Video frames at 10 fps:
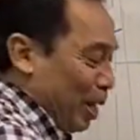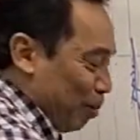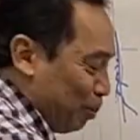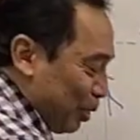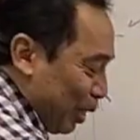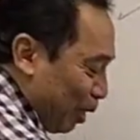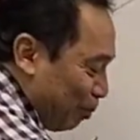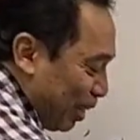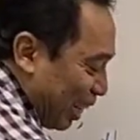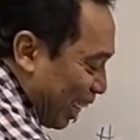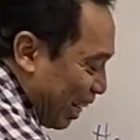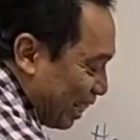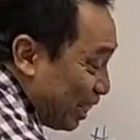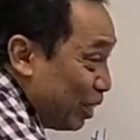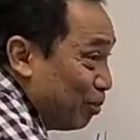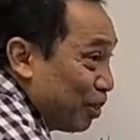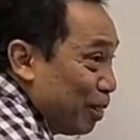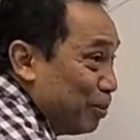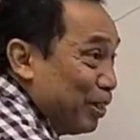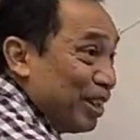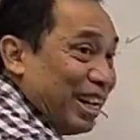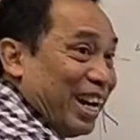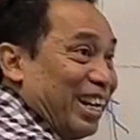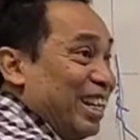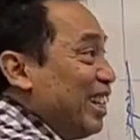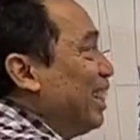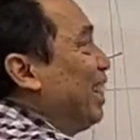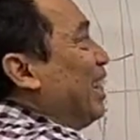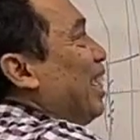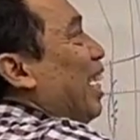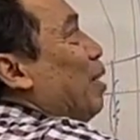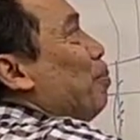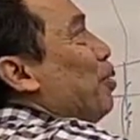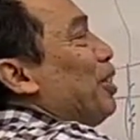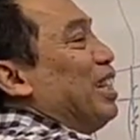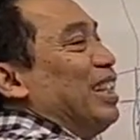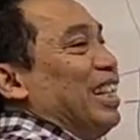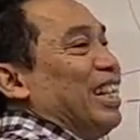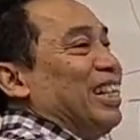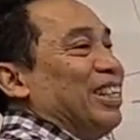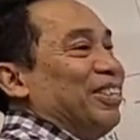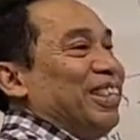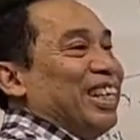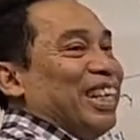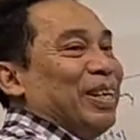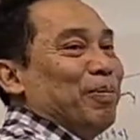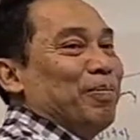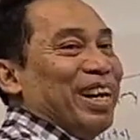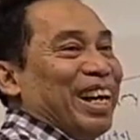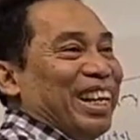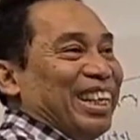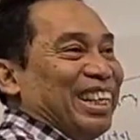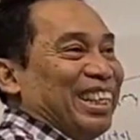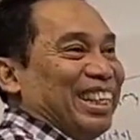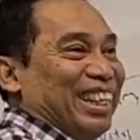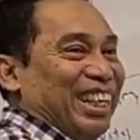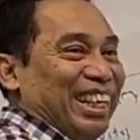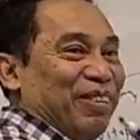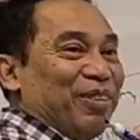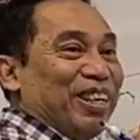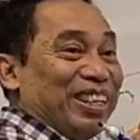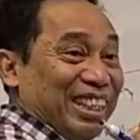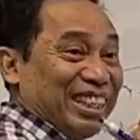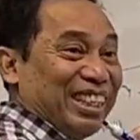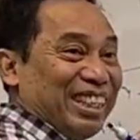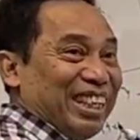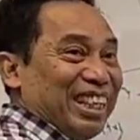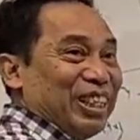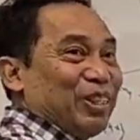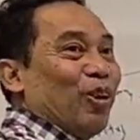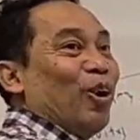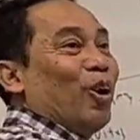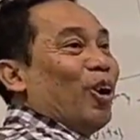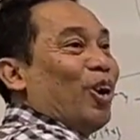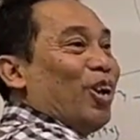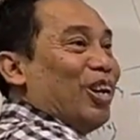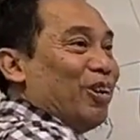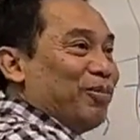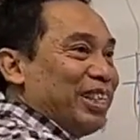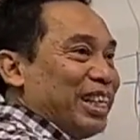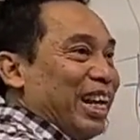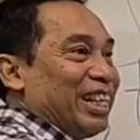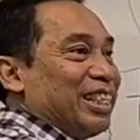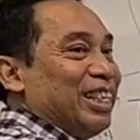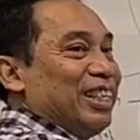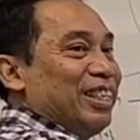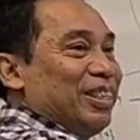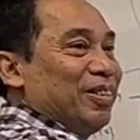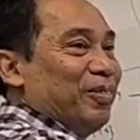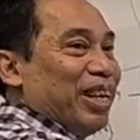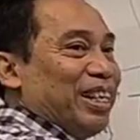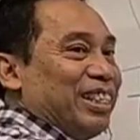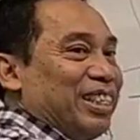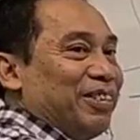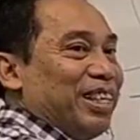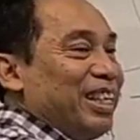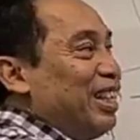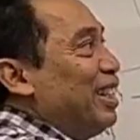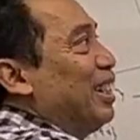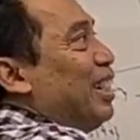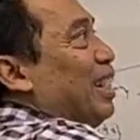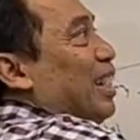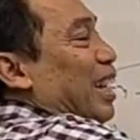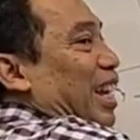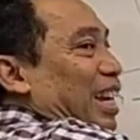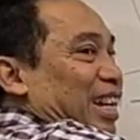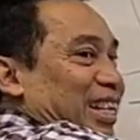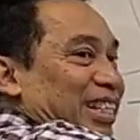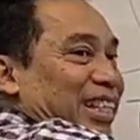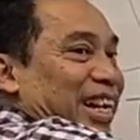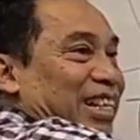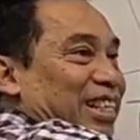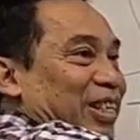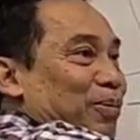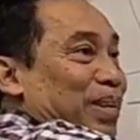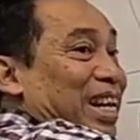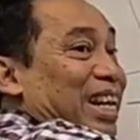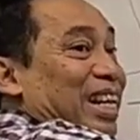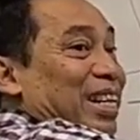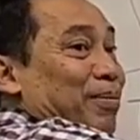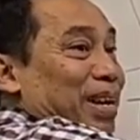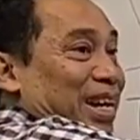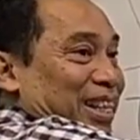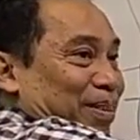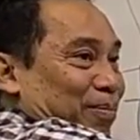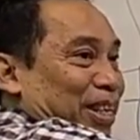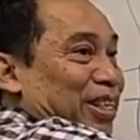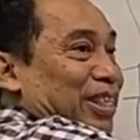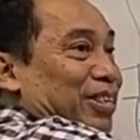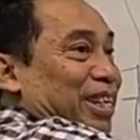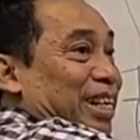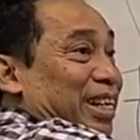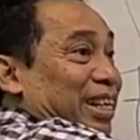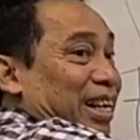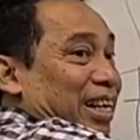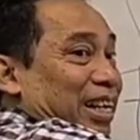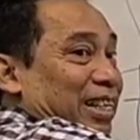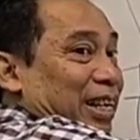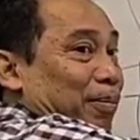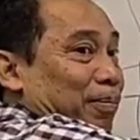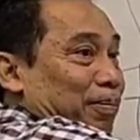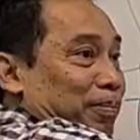absorb the calcium from your diet and put it into the blood. You follow this? So all of this action, what is doing? Increase calcium in the blood because you need it at that time.